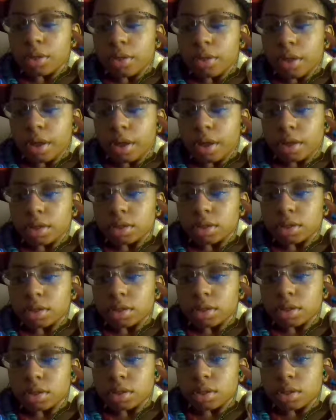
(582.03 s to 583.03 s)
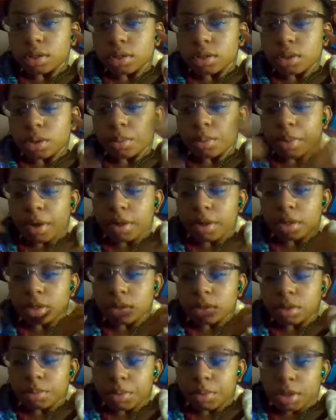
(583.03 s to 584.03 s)
that their mind
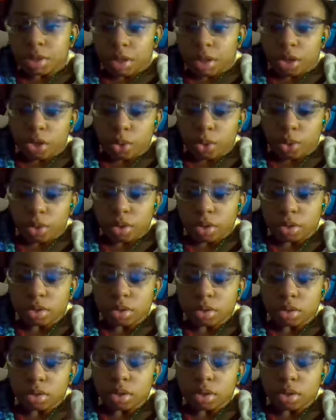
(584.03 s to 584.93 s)
doesn't be like yours.